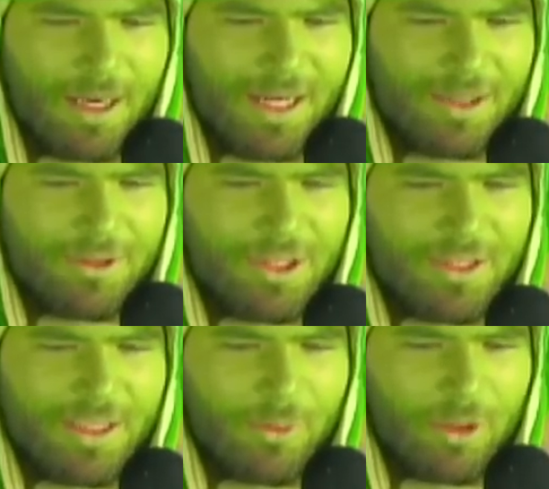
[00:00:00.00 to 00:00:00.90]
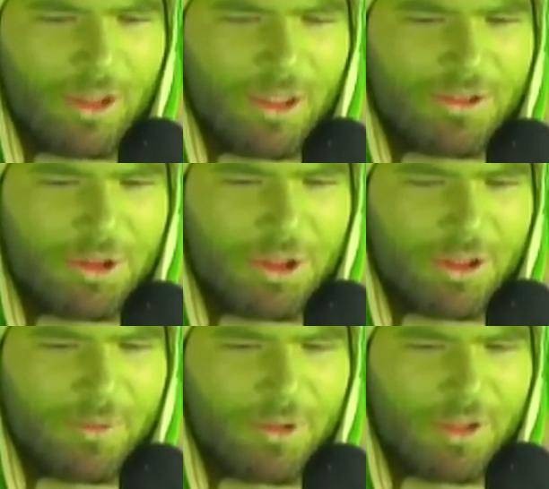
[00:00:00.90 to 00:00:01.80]
I don't think that will cause something
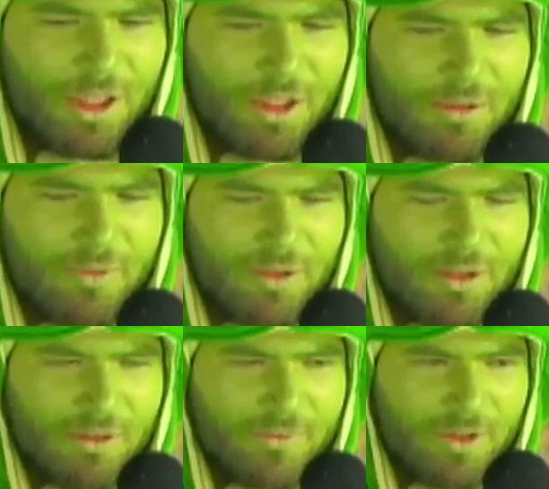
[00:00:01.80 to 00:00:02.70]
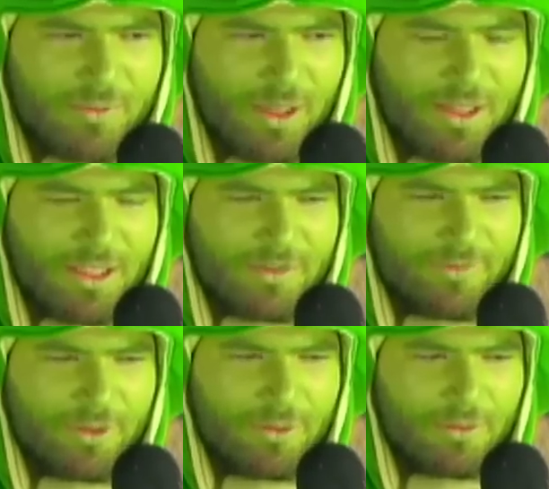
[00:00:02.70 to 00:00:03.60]
emotionally irreversible. I think
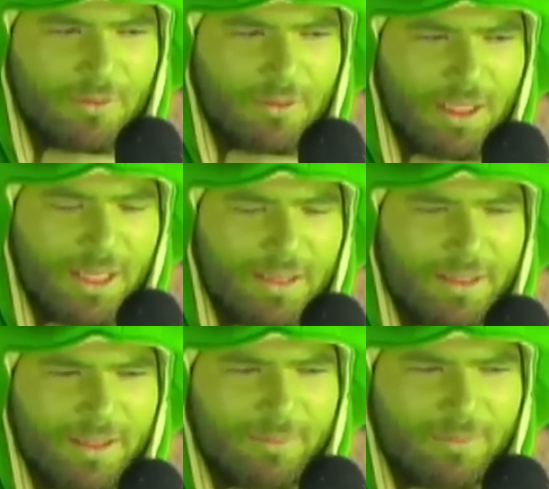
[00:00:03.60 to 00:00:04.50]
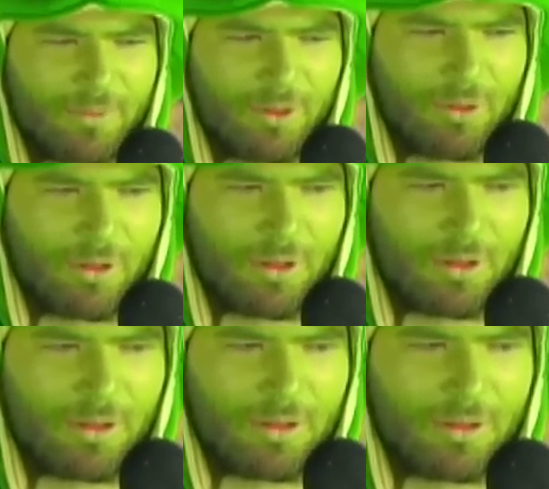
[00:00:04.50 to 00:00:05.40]
if you hit him
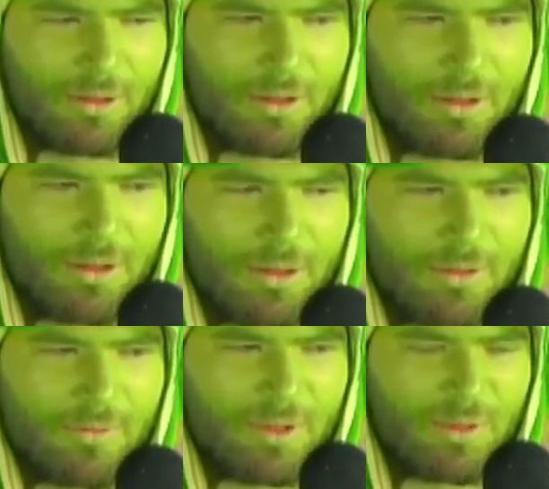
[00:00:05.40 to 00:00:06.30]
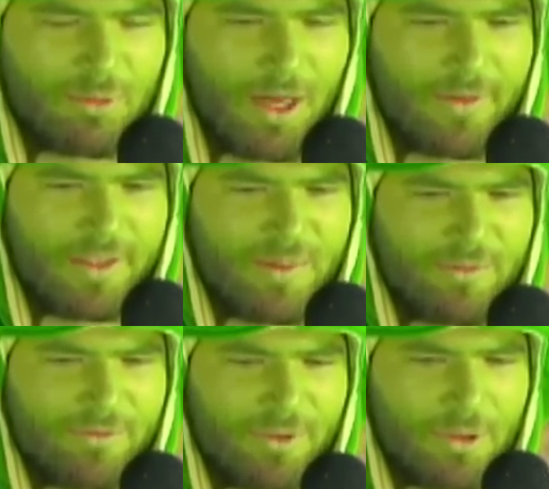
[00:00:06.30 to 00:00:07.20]
or deprived him
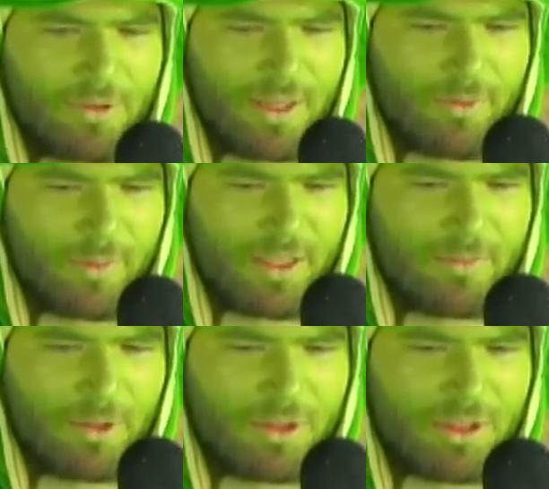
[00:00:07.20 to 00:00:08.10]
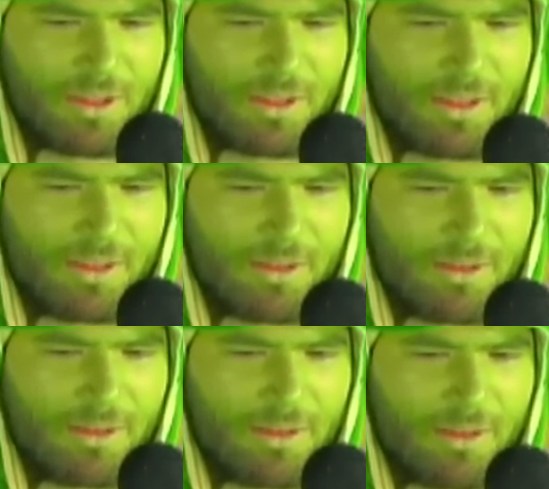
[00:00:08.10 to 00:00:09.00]
of food, that would be emotionally
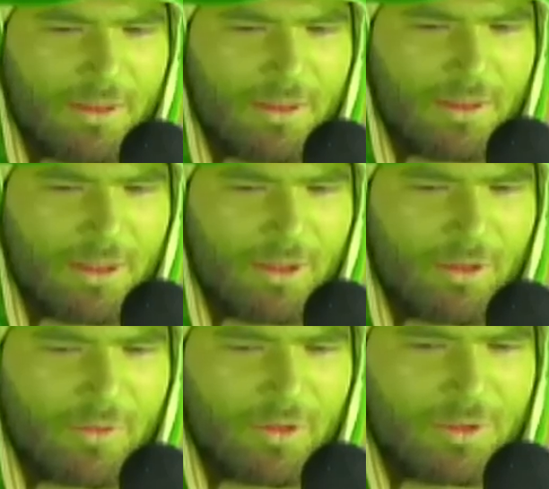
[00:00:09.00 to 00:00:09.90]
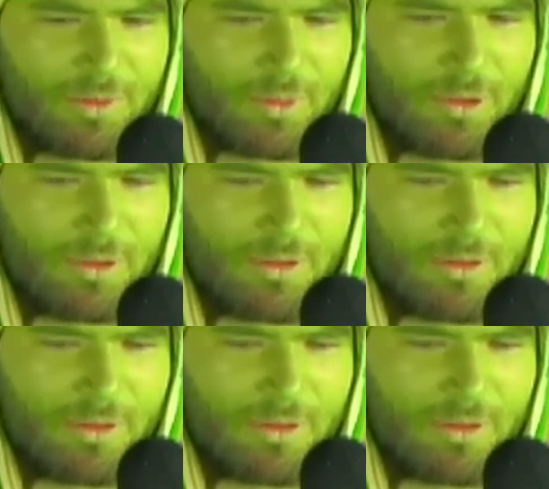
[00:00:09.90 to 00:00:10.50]
irreversible.